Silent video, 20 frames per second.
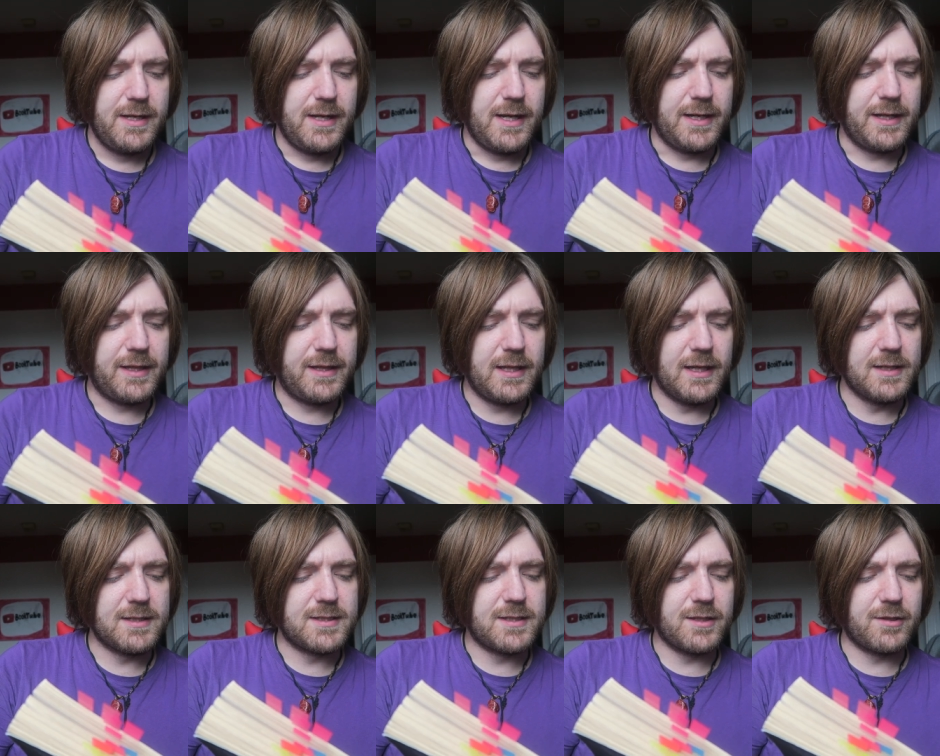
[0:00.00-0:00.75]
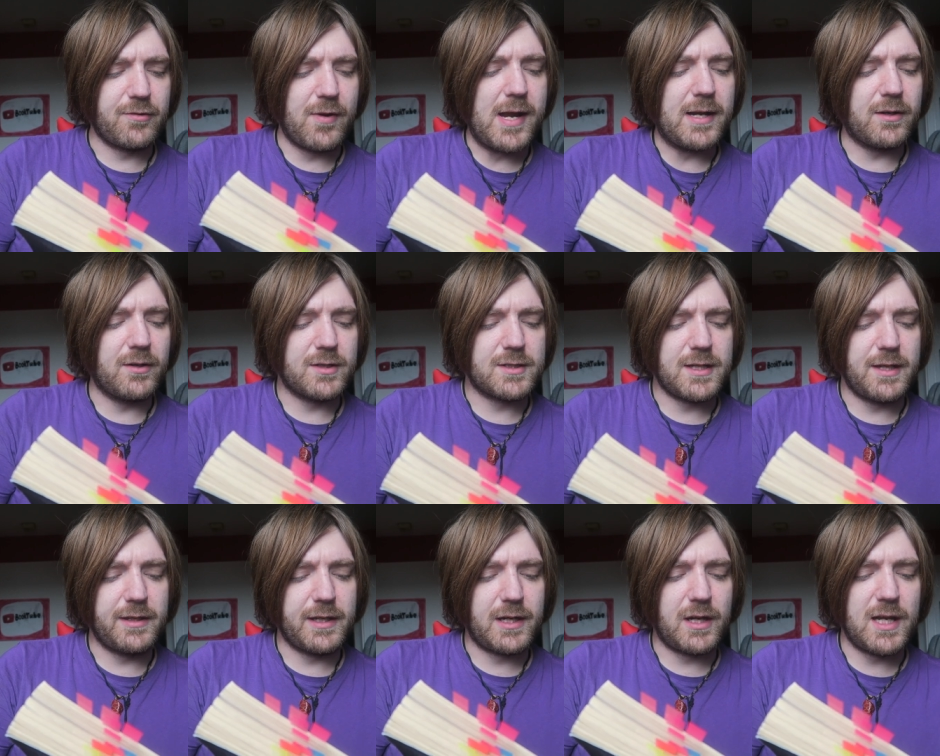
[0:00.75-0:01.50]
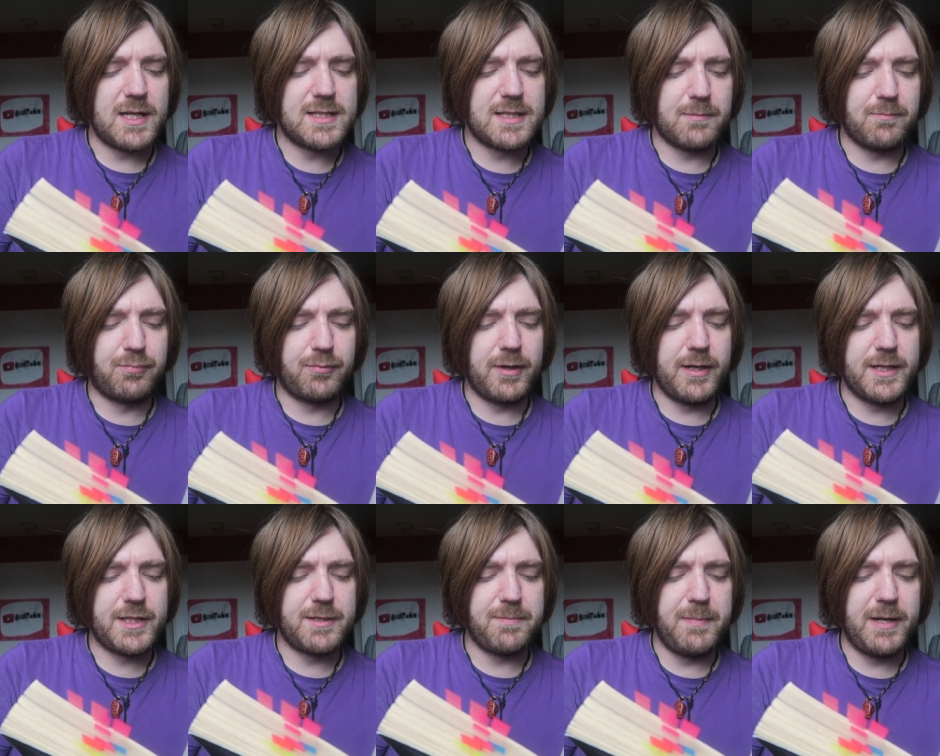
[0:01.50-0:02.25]
And he thinks that Greg looks like the classic
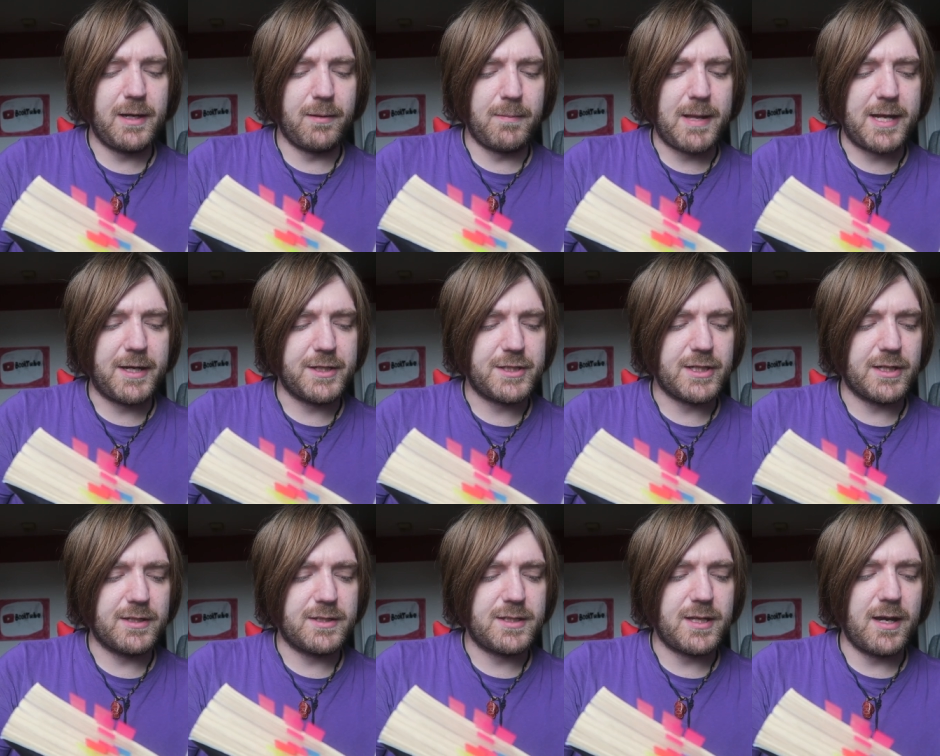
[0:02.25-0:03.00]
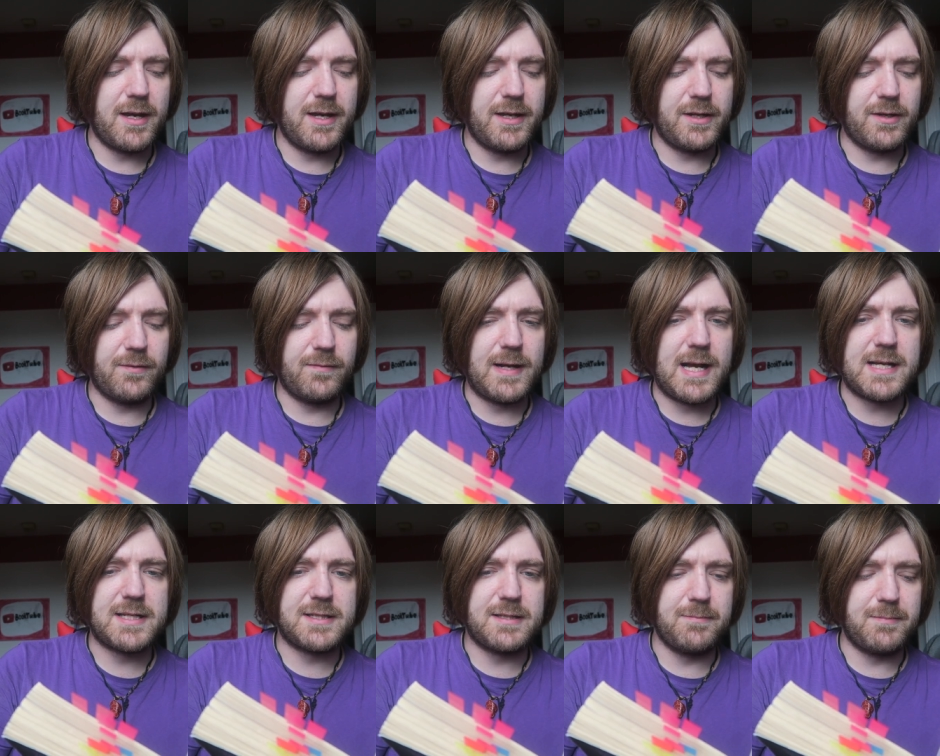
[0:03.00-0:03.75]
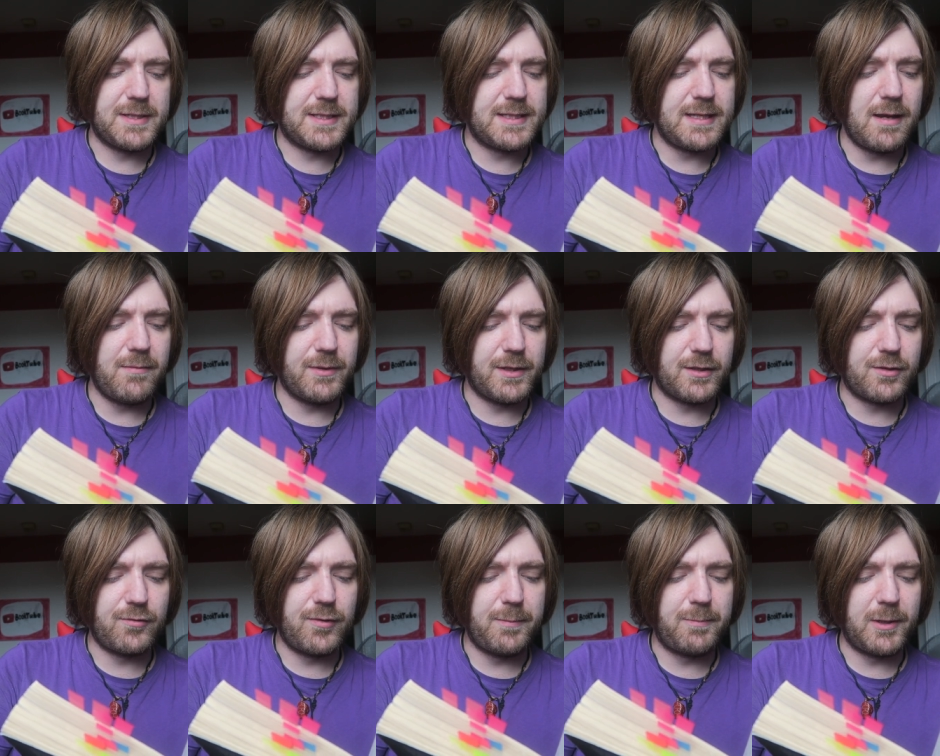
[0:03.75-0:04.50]
British middle manager, tired, harassed, and beset with
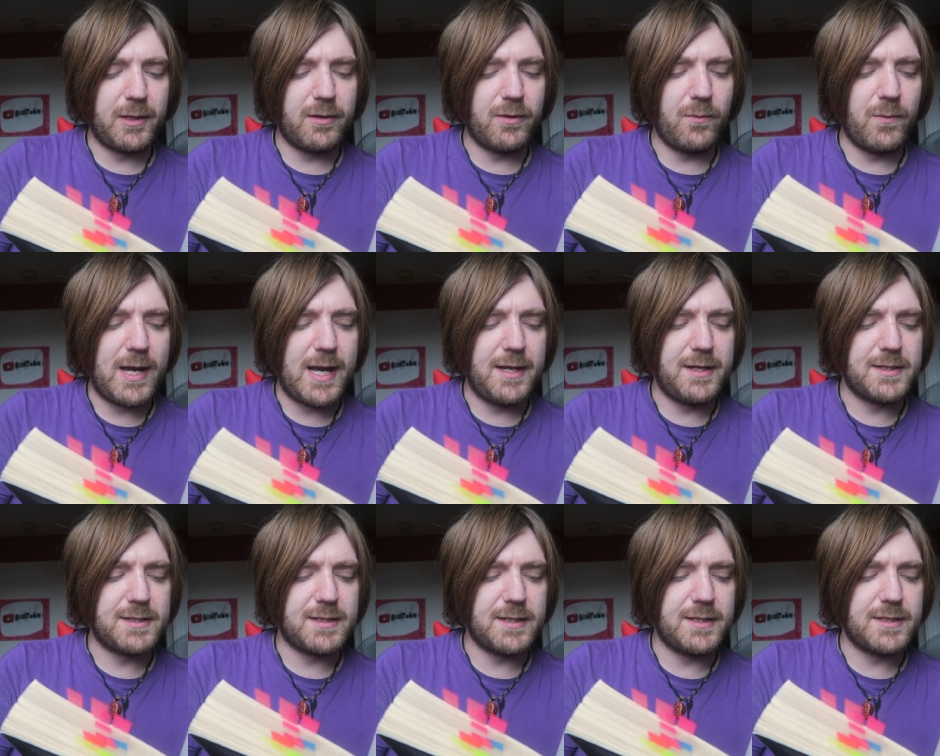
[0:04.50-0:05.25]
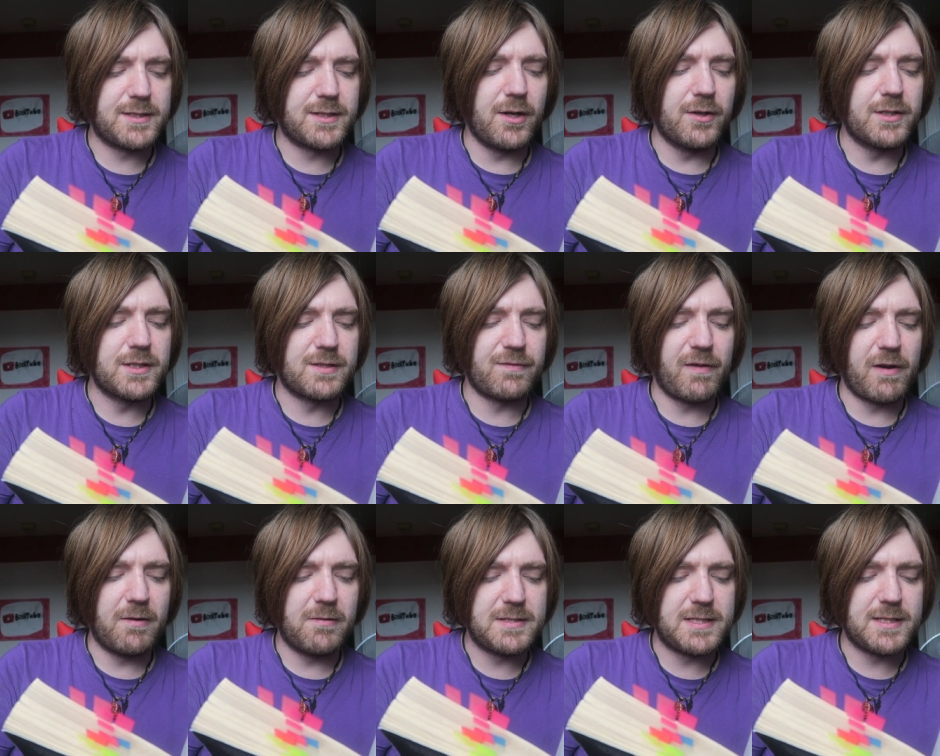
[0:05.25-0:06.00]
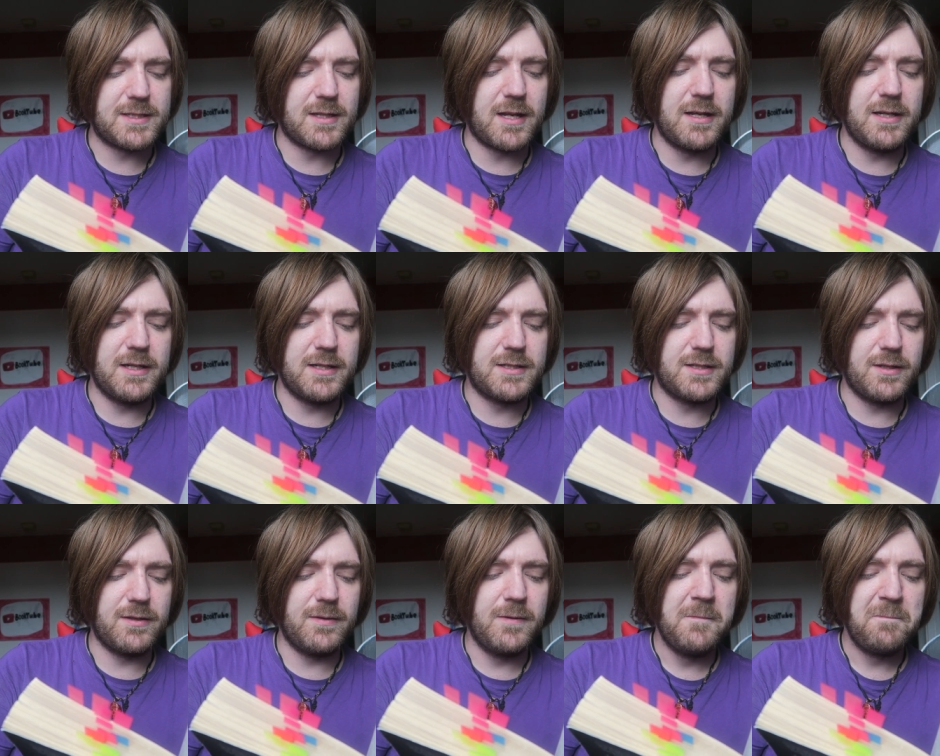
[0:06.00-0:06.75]
a crippling awareness that he's gone as far as he's likely
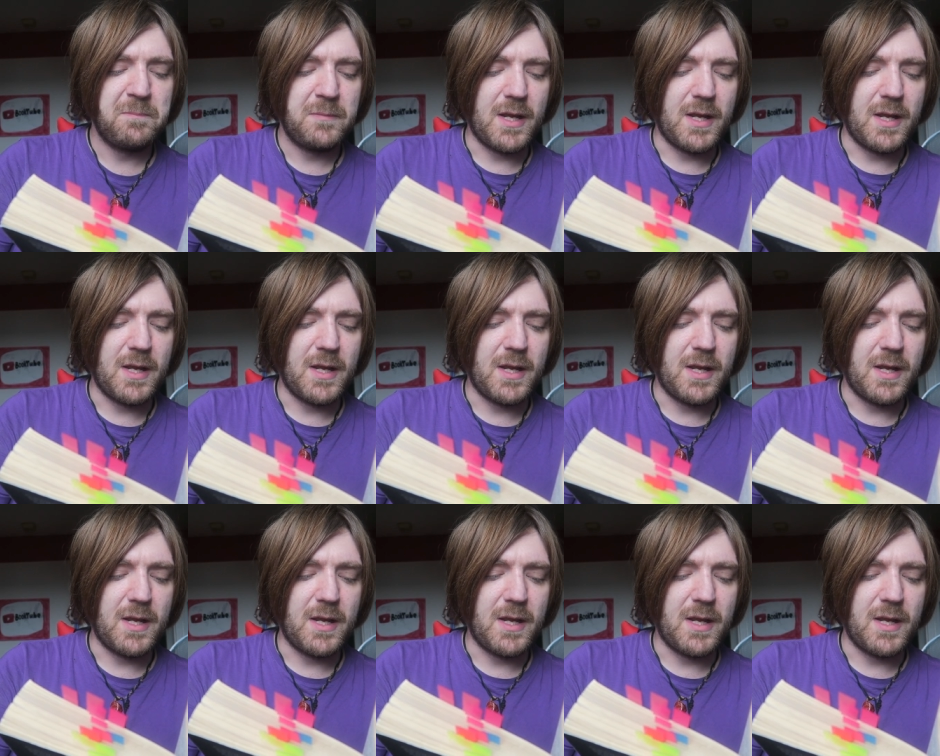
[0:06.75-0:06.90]
to,